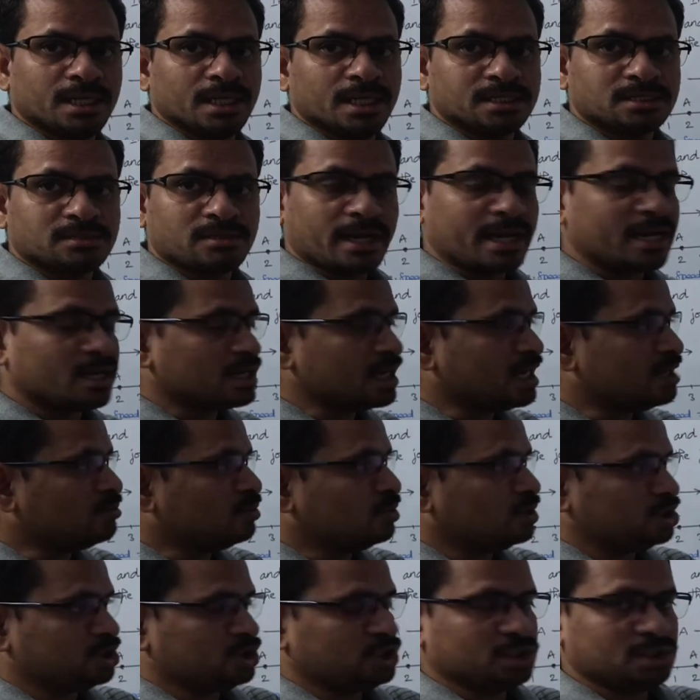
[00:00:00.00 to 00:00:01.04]
Straight line
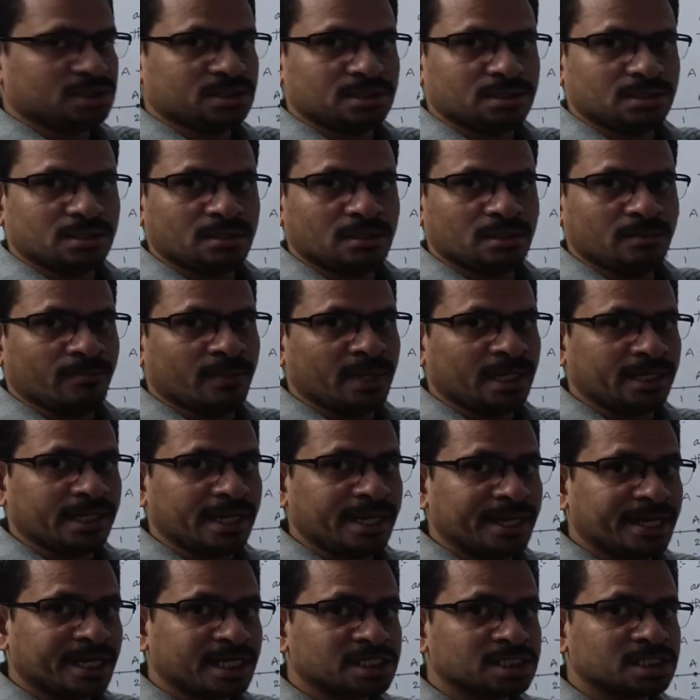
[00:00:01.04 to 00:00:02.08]
motion. But
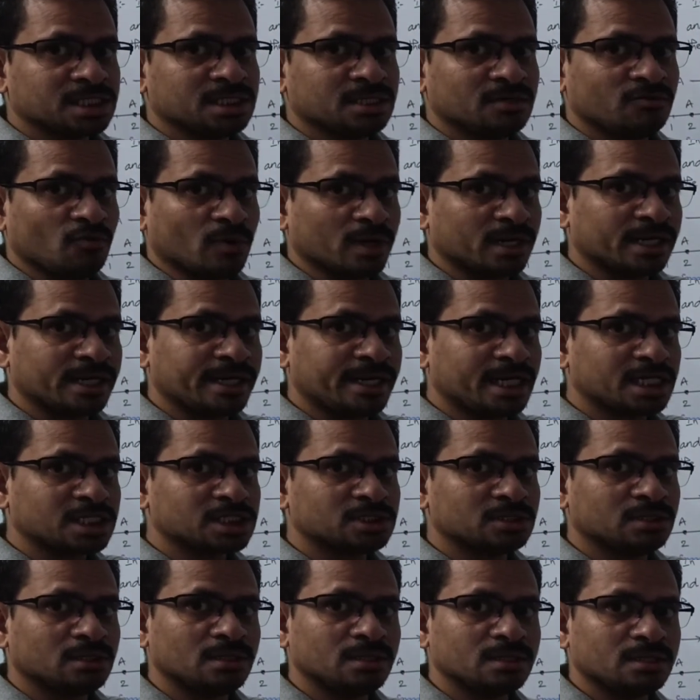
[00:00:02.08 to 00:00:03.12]
direction, one
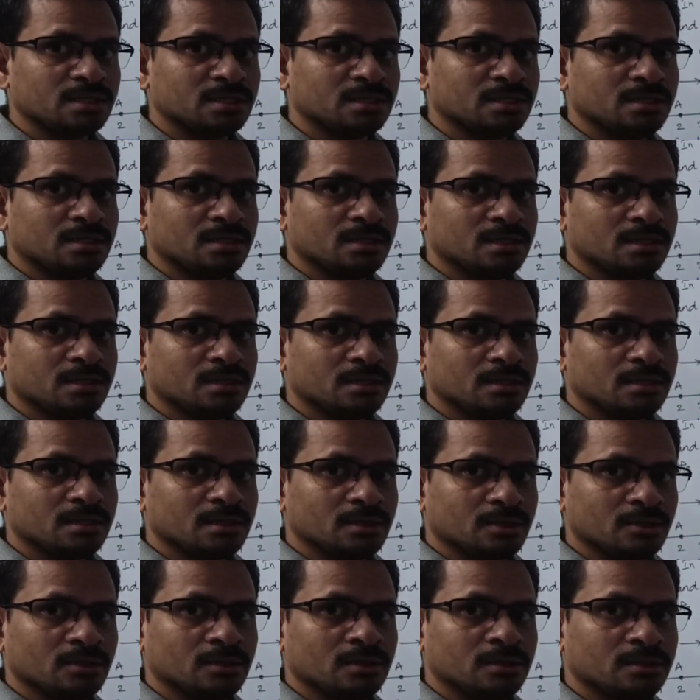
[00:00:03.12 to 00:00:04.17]
direction or
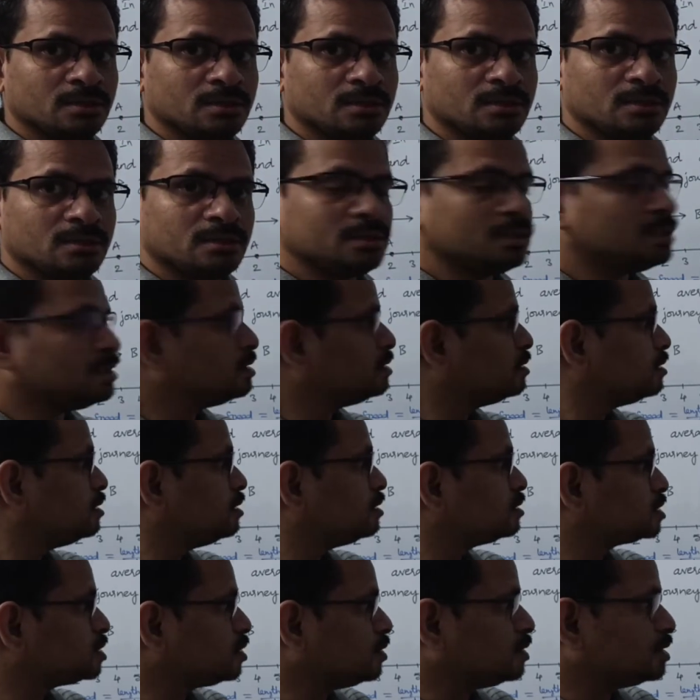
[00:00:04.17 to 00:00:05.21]
no?
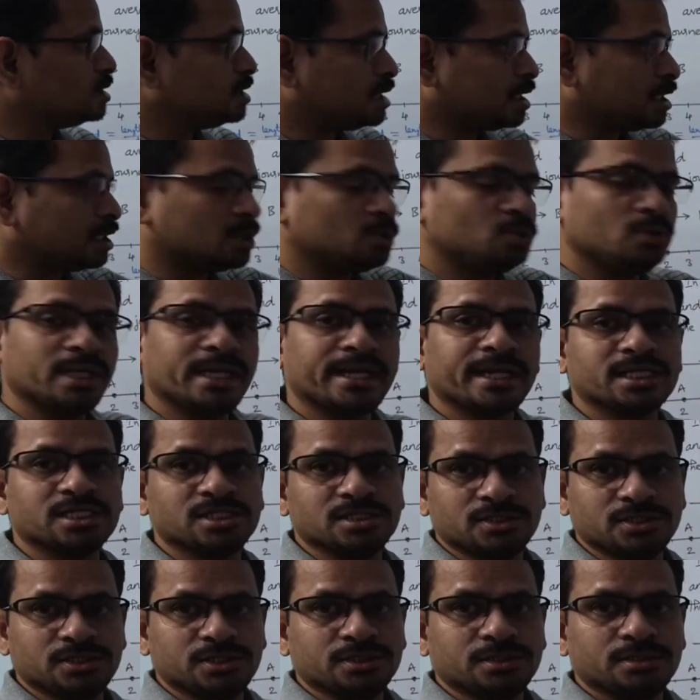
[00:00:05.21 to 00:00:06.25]
So there are two
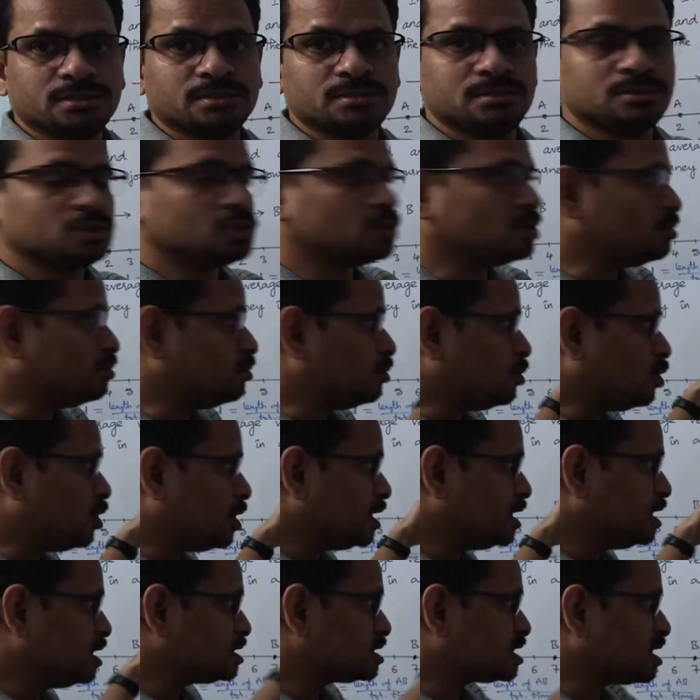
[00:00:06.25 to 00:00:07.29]
directions here. So
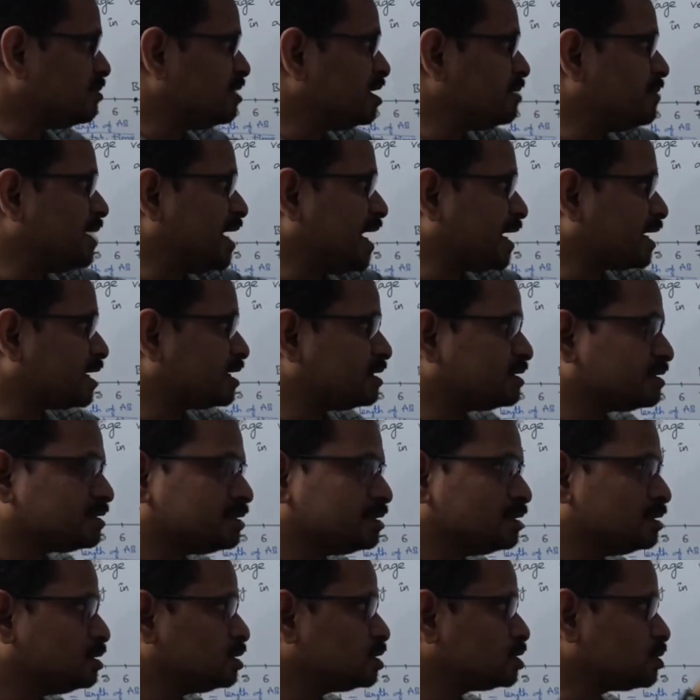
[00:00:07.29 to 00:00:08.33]
body is coming back.
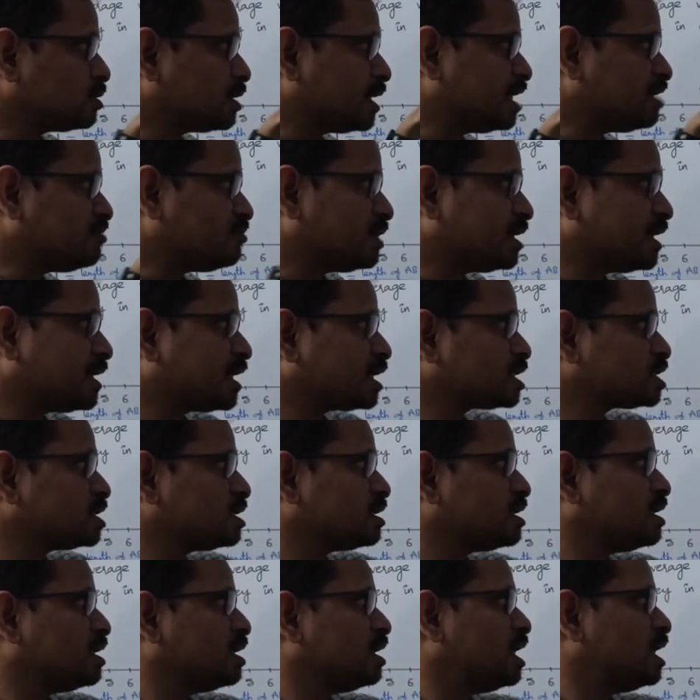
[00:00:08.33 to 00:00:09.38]
So rightward
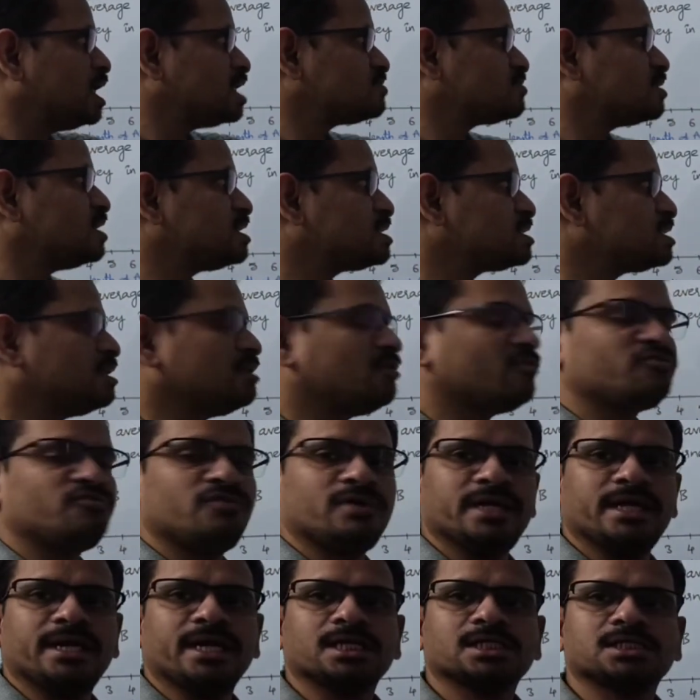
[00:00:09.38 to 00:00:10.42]
direction as well as leftward
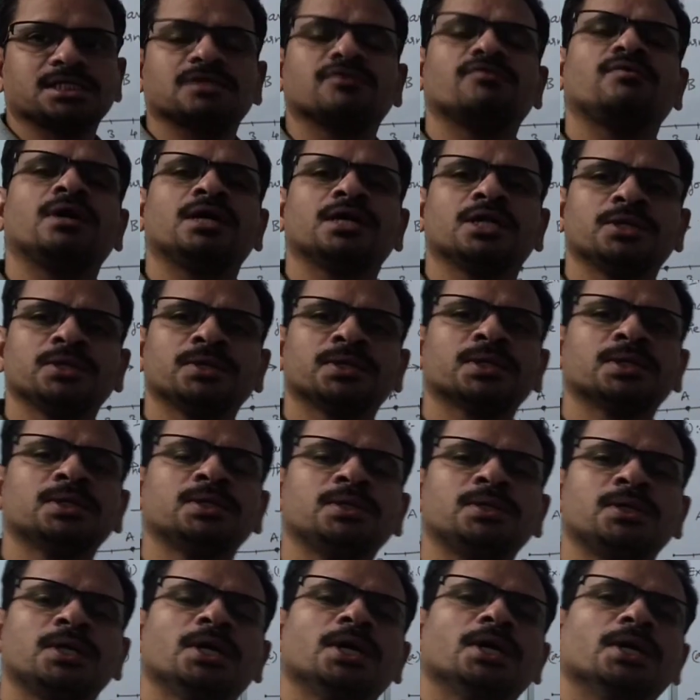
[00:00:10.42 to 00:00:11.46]
direction. What do you
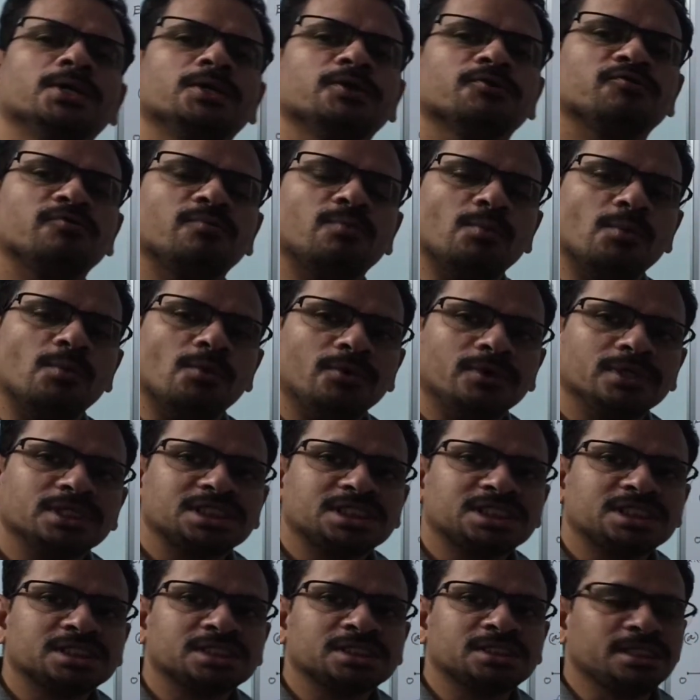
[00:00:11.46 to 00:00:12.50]
know? If
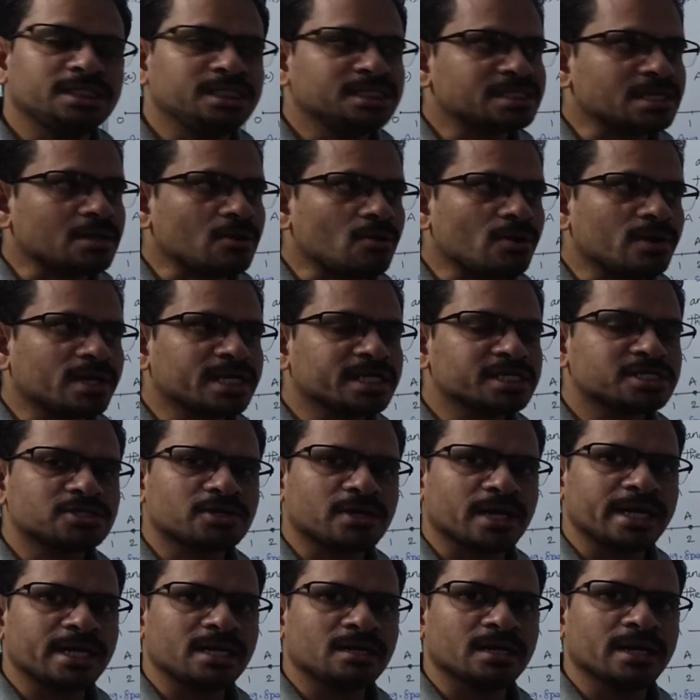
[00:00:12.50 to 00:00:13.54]
motion is along a
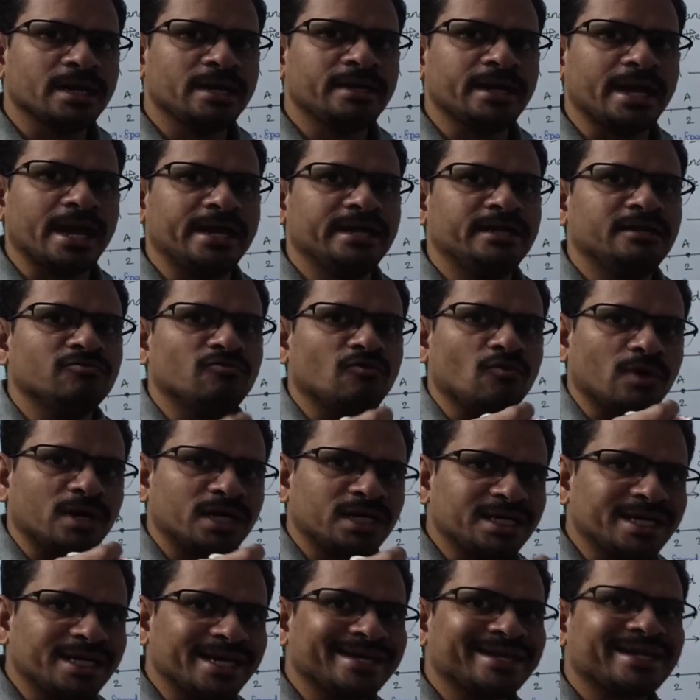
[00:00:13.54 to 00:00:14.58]
straight line and in
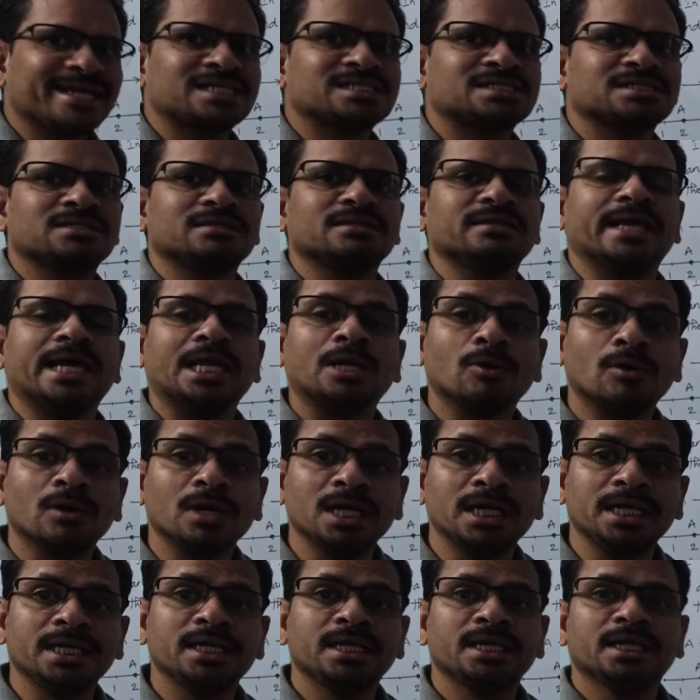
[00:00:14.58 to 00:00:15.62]
one direction, then
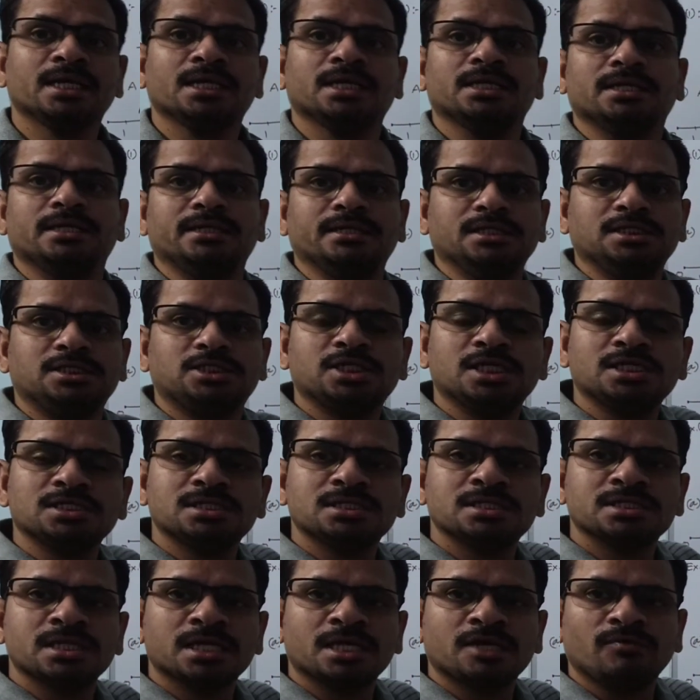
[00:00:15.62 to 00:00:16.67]
only distance
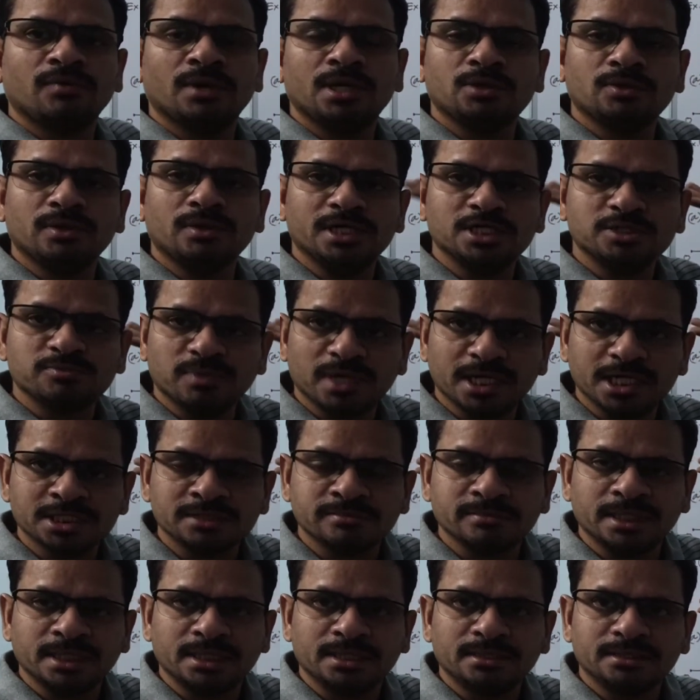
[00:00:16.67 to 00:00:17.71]
is equal to
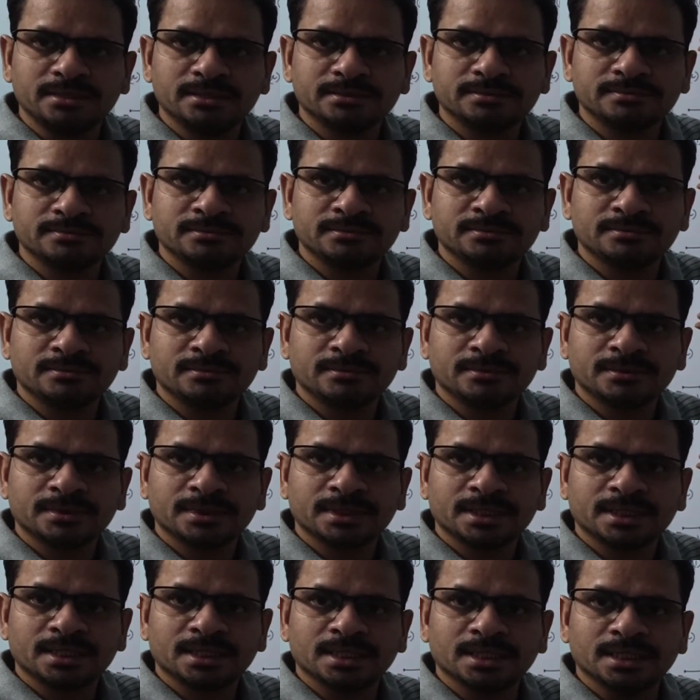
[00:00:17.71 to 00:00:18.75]
displacement.
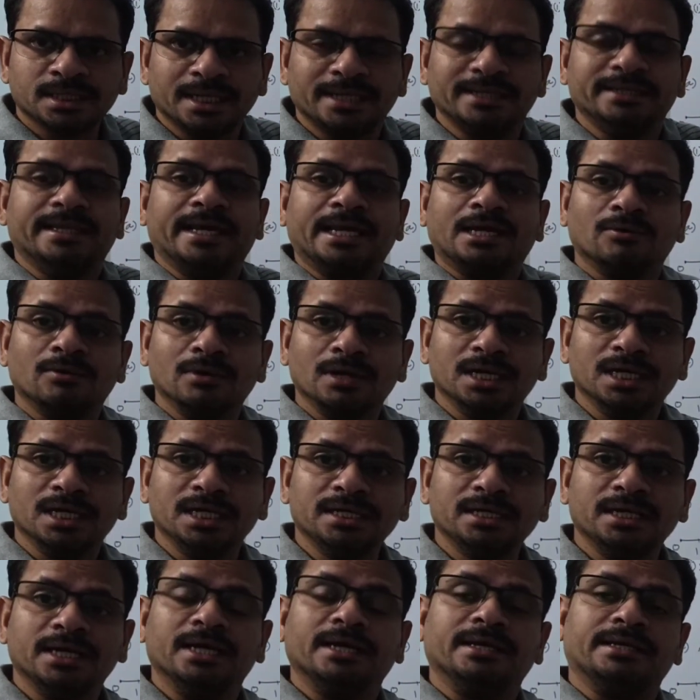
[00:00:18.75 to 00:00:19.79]
Then
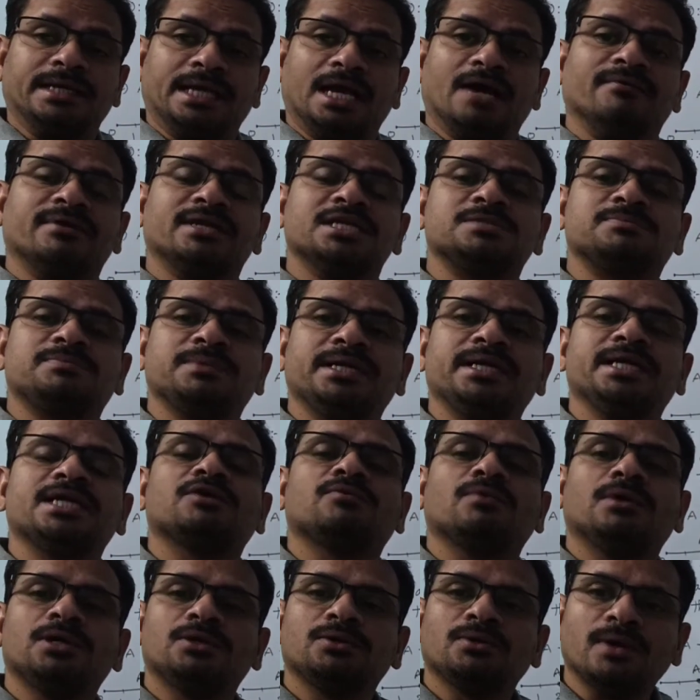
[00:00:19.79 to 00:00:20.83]
only average speed
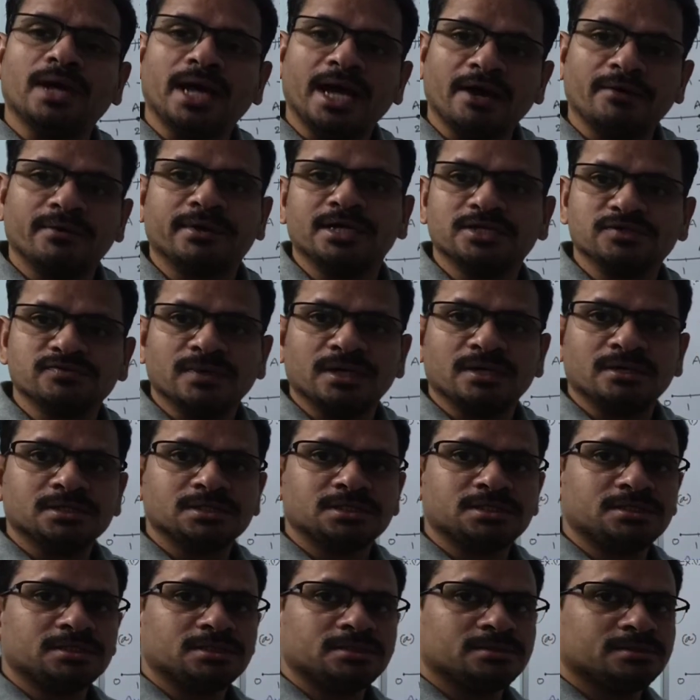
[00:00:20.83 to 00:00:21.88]
equal to average
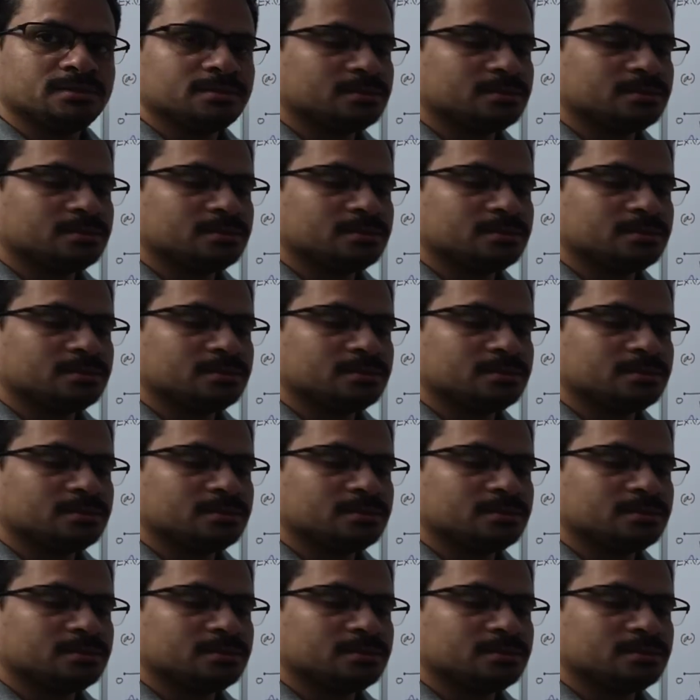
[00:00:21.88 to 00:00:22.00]
velocity.